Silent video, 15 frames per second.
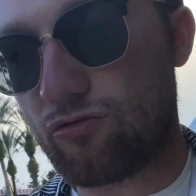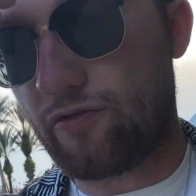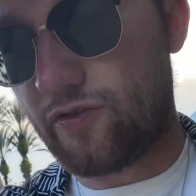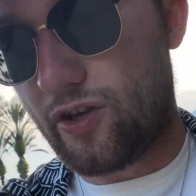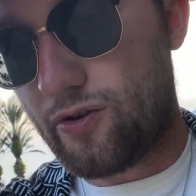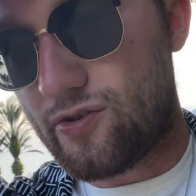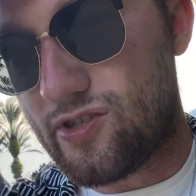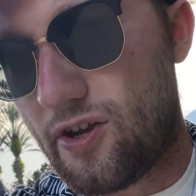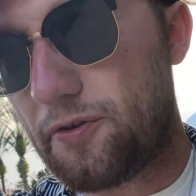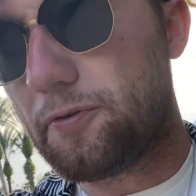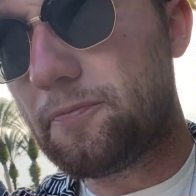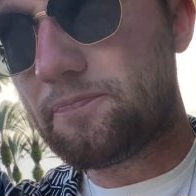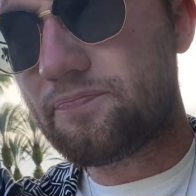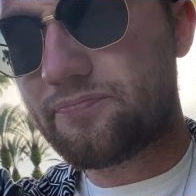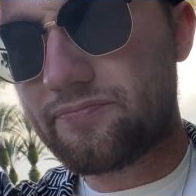Revue, so
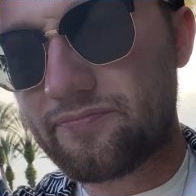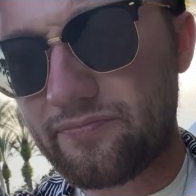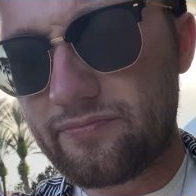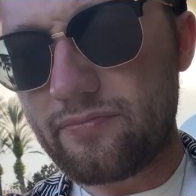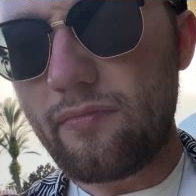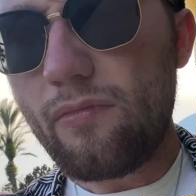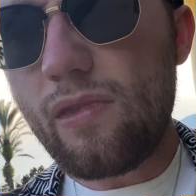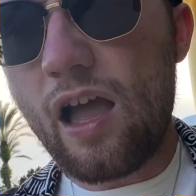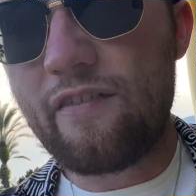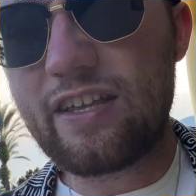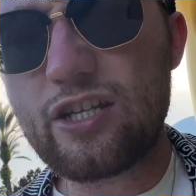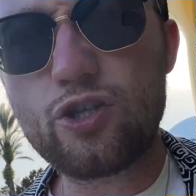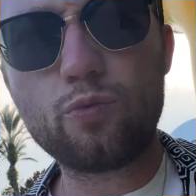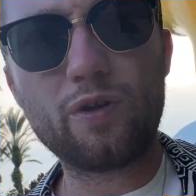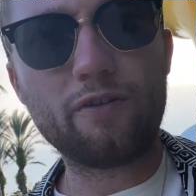I mean, they
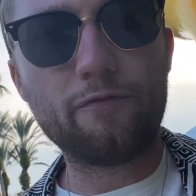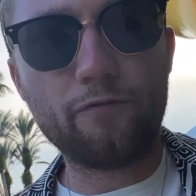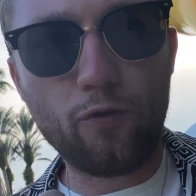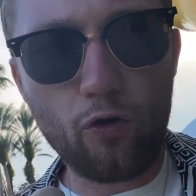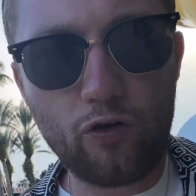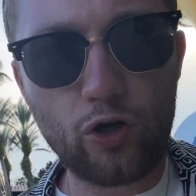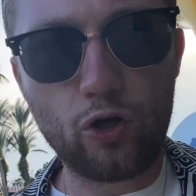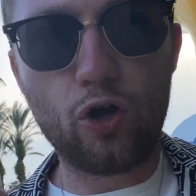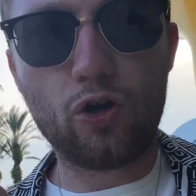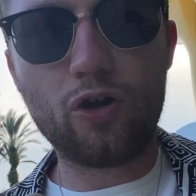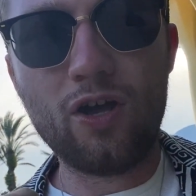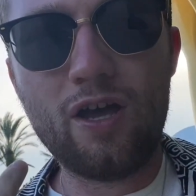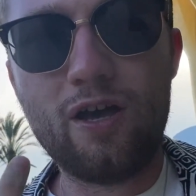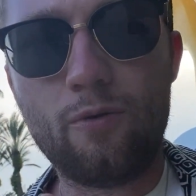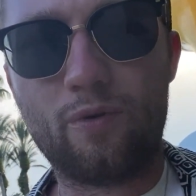do one at four o'clock,
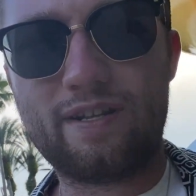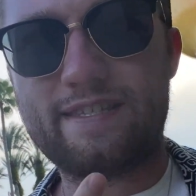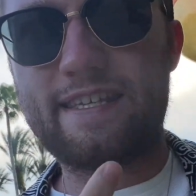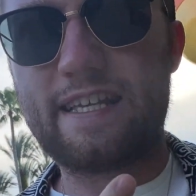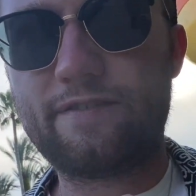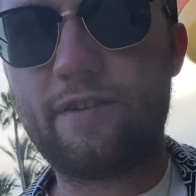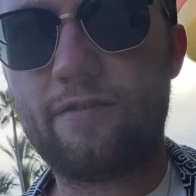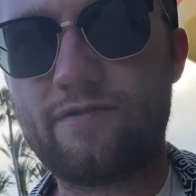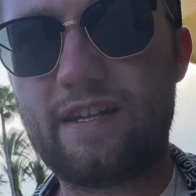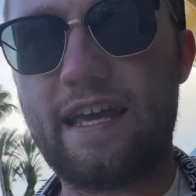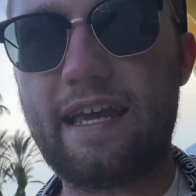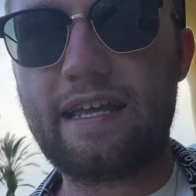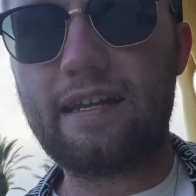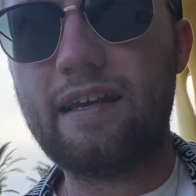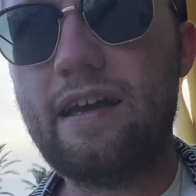one at six
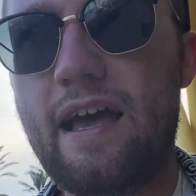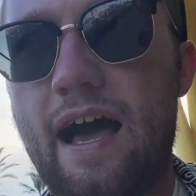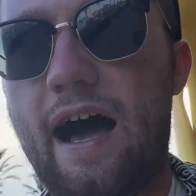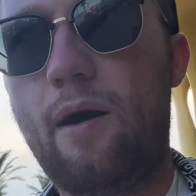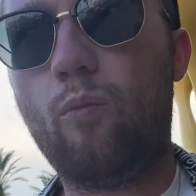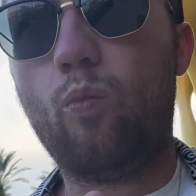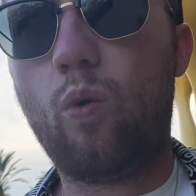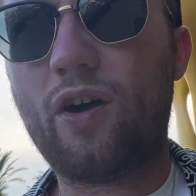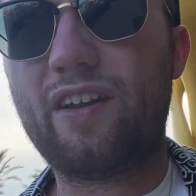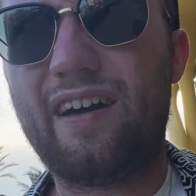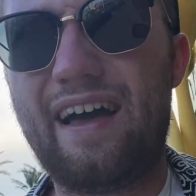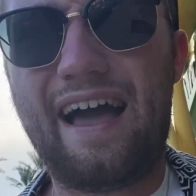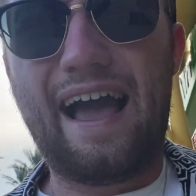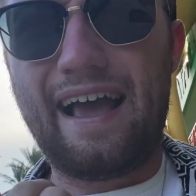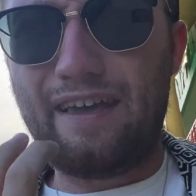fifteen and one
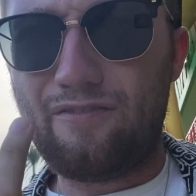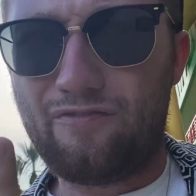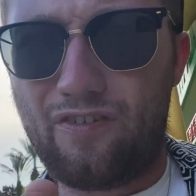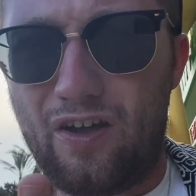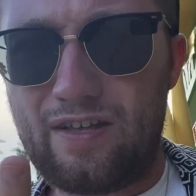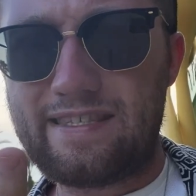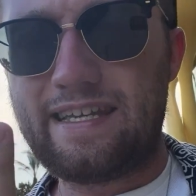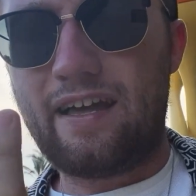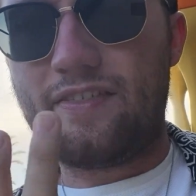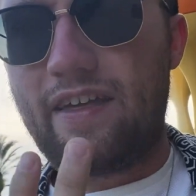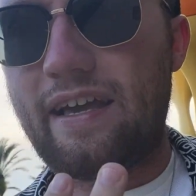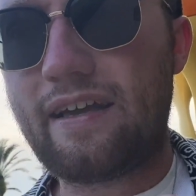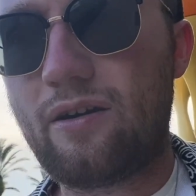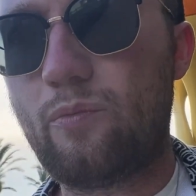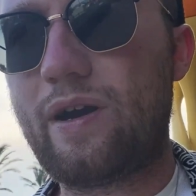at eight thirty, I
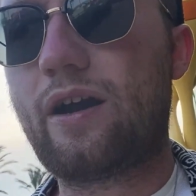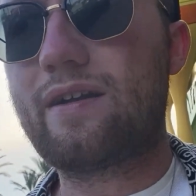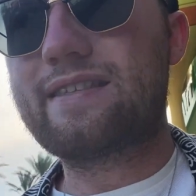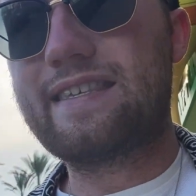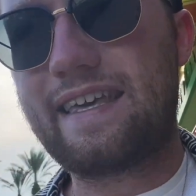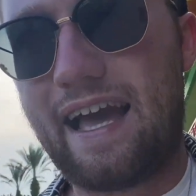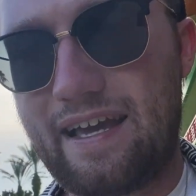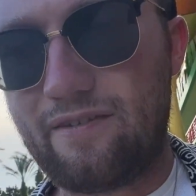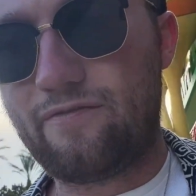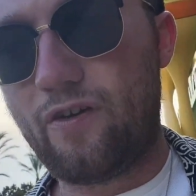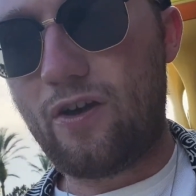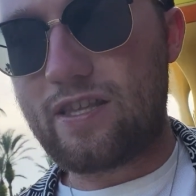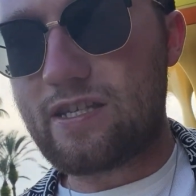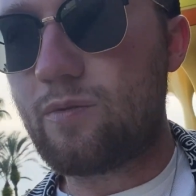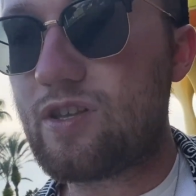think, and we're going to the eight
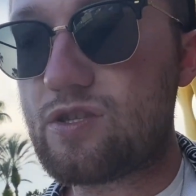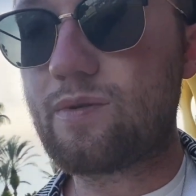thirty ones.